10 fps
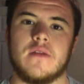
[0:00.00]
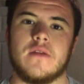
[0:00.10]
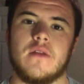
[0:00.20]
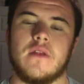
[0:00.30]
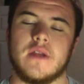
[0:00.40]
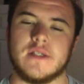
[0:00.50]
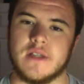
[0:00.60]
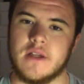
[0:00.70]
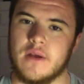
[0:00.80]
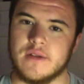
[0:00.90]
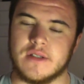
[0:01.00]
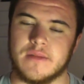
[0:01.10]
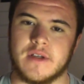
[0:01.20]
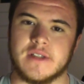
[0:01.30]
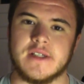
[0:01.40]
listen closely
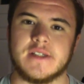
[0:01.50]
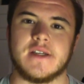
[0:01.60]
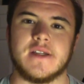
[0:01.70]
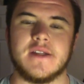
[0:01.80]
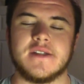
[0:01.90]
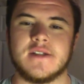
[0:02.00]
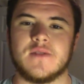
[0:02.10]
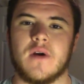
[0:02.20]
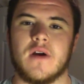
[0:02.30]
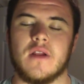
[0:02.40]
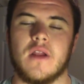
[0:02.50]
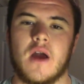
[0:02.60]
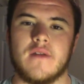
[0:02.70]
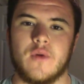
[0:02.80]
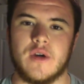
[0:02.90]
because this is where a
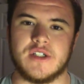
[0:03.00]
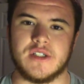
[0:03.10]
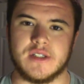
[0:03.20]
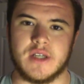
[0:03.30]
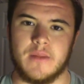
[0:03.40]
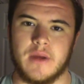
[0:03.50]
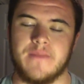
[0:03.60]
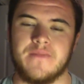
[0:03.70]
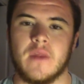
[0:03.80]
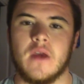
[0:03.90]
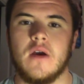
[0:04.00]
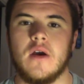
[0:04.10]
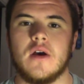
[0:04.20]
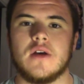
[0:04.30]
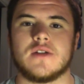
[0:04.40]
lot of questions come in.
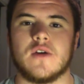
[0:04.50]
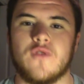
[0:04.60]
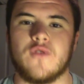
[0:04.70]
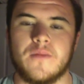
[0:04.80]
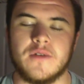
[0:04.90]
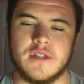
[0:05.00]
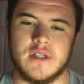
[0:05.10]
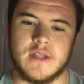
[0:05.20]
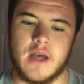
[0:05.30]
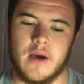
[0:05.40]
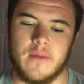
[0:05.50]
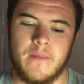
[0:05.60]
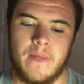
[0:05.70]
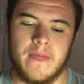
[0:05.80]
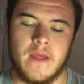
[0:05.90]
So for percentile,
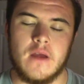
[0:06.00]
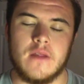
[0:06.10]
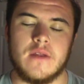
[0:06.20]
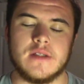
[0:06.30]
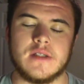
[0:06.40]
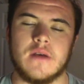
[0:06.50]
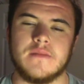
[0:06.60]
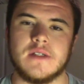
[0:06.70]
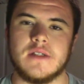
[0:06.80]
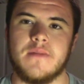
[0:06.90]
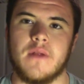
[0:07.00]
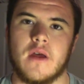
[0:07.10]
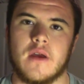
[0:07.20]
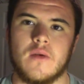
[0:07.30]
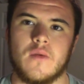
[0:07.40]
this comes into
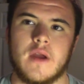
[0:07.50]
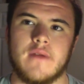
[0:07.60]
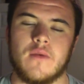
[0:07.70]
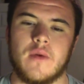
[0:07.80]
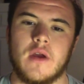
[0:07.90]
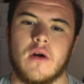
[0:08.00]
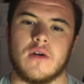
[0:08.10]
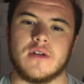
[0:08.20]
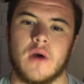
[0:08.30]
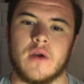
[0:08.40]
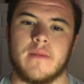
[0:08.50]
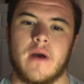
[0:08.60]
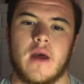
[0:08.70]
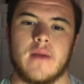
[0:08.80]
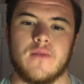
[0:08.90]
play whenever we are talking
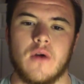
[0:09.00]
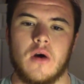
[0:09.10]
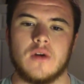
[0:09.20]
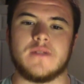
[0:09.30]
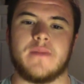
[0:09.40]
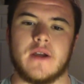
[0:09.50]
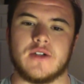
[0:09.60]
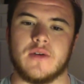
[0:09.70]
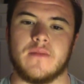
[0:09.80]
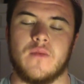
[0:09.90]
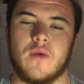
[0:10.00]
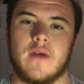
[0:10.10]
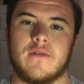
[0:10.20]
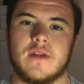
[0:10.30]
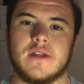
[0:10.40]
about a broad spectrum. Whenever these